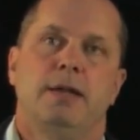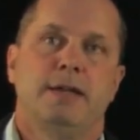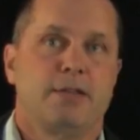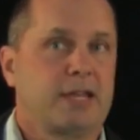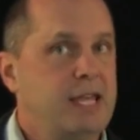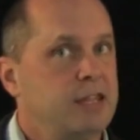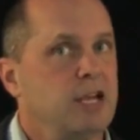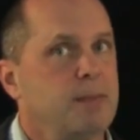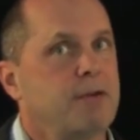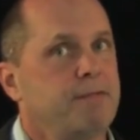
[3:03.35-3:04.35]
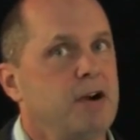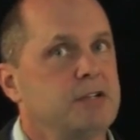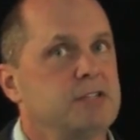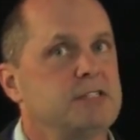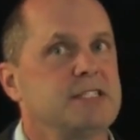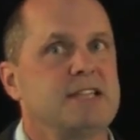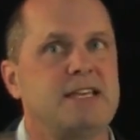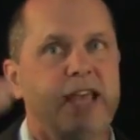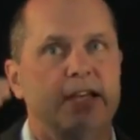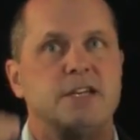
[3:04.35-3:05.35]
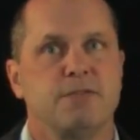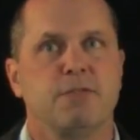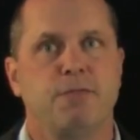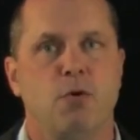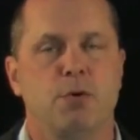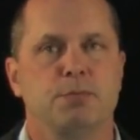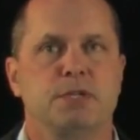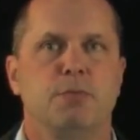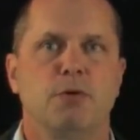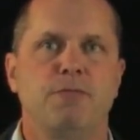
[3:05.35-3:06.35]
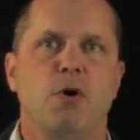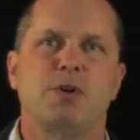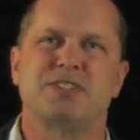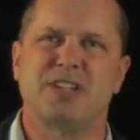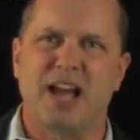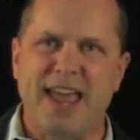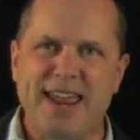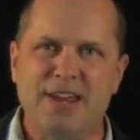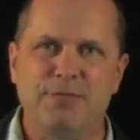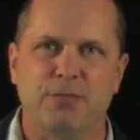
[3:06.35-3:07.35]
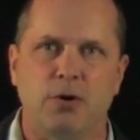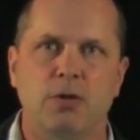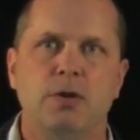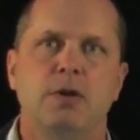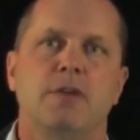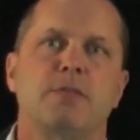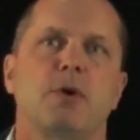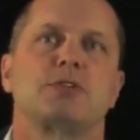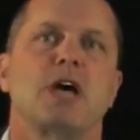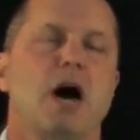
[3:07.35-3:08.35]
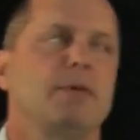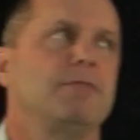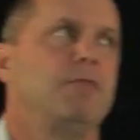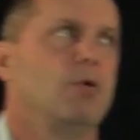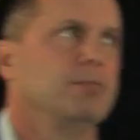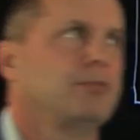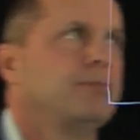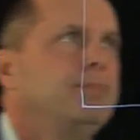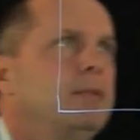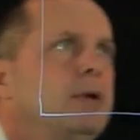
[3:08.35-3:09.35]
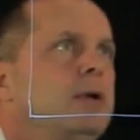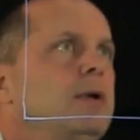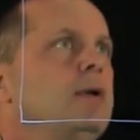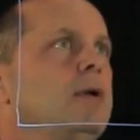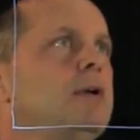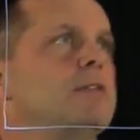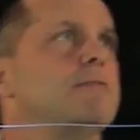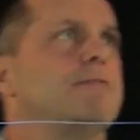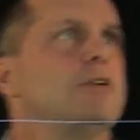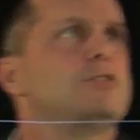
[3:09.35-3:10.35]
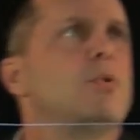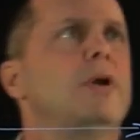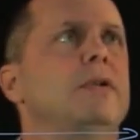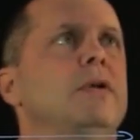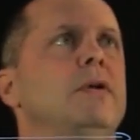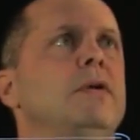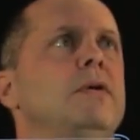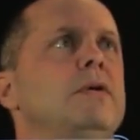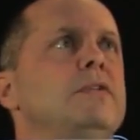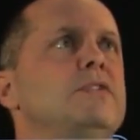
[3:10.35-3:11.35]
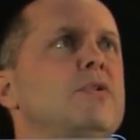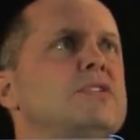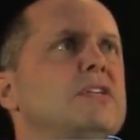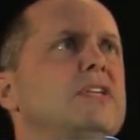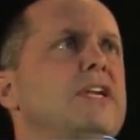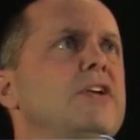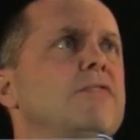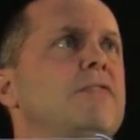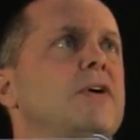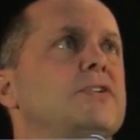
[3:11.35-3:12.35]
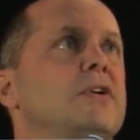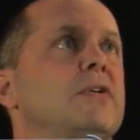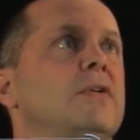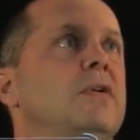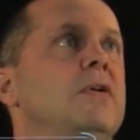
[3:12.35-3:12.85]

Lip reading: Now, the key thing about functions is they take different forms, and we'll focus in a handful of the most common forms. The first one is known as a linear function.